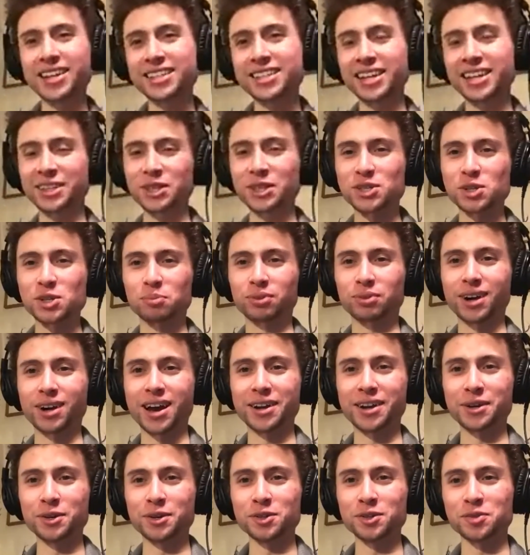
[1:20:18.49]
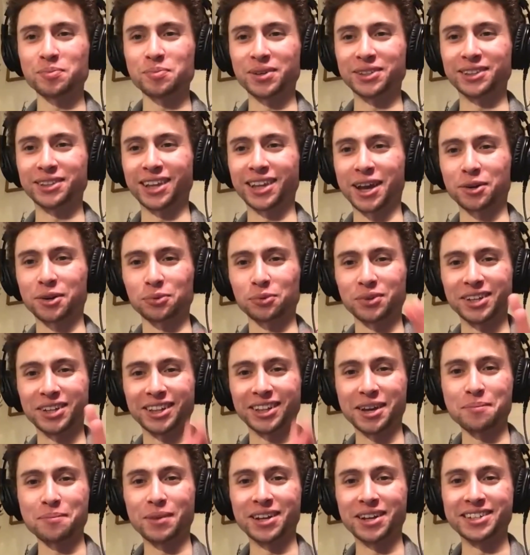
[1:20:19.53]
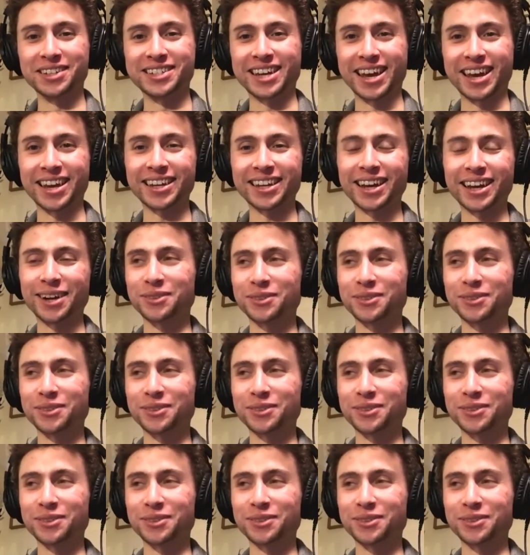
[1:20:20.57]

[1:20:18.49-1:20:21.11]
It's like The Sopranos, but like really mundane.